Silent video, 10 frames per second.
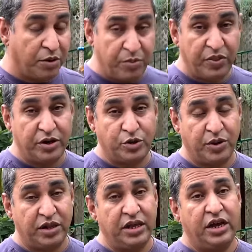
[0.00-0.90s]
brother as
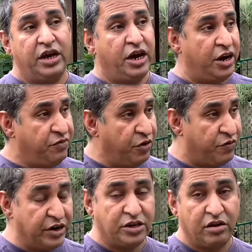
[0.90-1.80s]
well and a few
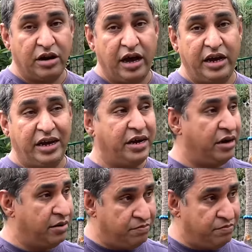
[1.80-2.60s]
friends online, and